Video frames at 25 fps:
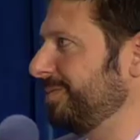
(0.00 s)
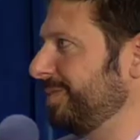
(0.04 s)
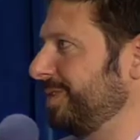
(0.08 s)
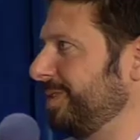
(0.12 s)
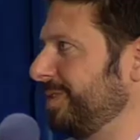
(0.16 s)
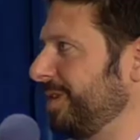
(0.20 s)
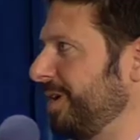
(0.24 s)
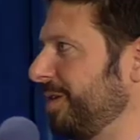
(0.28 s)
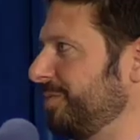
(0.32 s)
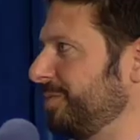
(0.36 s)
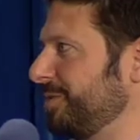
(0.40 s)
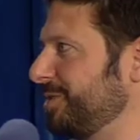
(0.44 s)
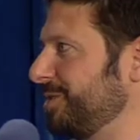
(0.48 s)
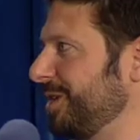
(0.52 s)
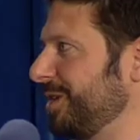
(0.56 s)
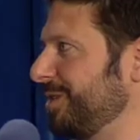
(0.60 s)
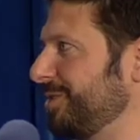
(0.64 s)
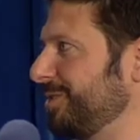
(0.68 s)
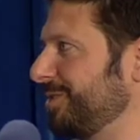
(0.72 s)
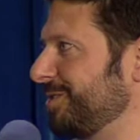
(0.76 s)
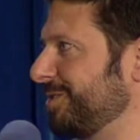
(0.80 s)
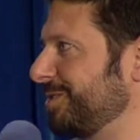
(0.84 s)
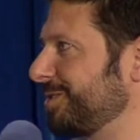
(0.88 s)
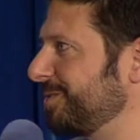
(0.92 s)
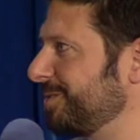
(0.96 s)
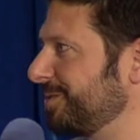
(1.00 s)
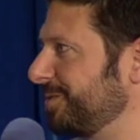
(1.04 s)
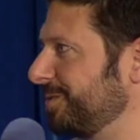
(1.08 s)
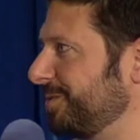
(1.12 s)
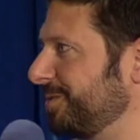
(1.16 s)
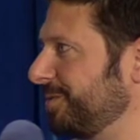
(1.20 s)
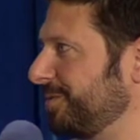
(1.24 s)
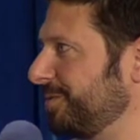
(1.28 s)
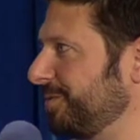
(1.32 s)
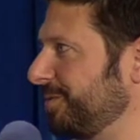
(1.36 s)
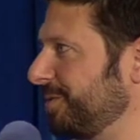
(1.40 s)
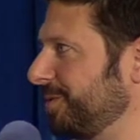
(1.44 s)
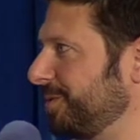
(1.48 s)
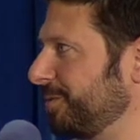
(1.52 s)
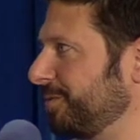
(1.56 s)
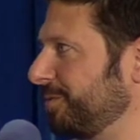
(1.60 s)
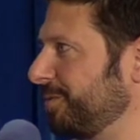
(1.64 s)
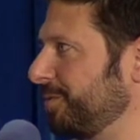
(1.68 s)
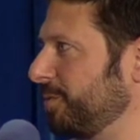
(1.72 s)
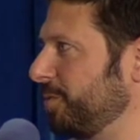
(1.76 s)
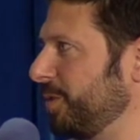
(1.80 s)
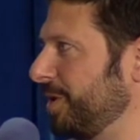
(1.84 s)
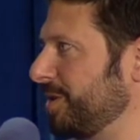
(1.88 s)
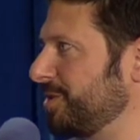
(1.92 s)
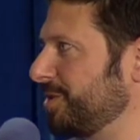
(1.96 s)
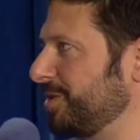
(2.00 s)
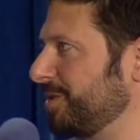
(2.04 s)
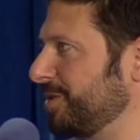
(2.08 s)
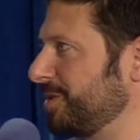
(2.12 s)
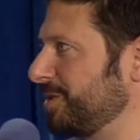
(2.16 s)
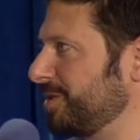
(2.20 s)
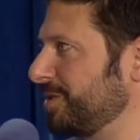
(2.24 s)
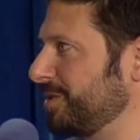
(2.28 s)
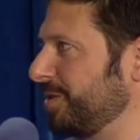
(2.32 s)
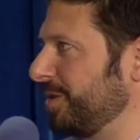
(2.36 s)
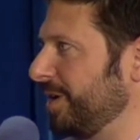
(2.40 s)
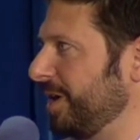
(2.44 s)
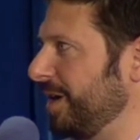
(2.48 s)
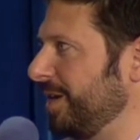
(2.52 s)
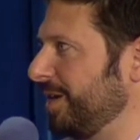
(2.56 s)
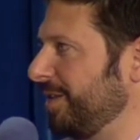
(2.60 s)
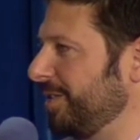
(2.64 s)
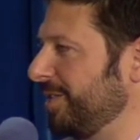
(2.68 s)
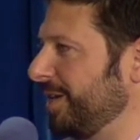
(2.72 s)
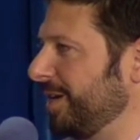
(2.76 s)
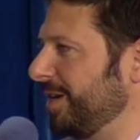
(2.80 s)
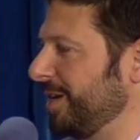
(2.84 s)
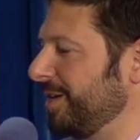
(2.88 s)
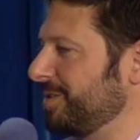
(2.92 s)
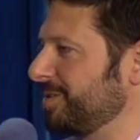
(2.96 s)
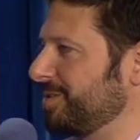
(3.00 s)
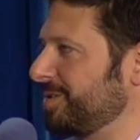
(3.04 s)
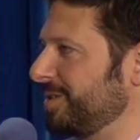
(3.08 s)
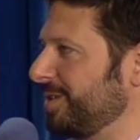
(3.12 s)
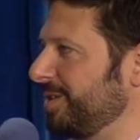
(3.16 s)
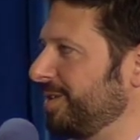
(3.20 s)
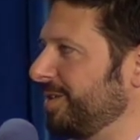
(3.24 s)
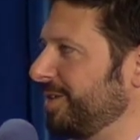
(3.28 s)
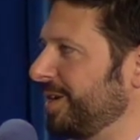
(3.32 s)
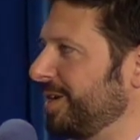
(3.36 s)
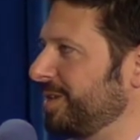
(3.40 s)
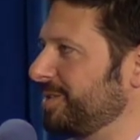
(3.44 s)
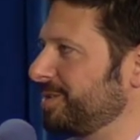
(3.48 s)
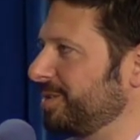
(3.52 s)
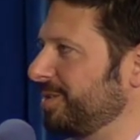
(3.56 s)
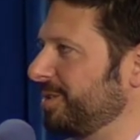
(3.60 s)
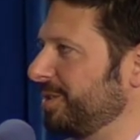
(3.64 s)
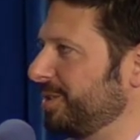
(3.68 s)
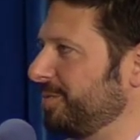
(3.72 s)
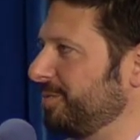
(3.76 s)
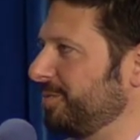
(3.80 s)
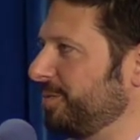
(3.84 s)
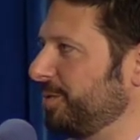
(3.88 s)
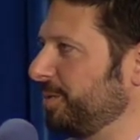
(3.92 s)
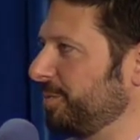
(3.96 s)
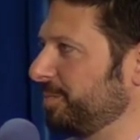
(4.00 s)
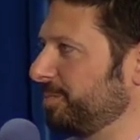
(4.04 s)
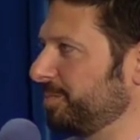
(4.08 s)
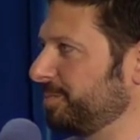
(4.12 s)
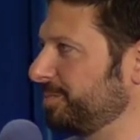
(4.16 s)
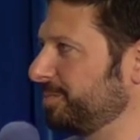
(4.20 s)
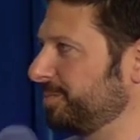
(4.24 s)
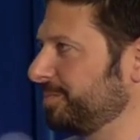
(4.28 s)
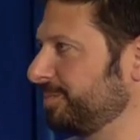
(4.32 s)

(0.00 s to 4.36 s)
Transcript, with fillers: conversations for questions. Is Basically, there anything yeah, else that you yeah. guys are looking for? I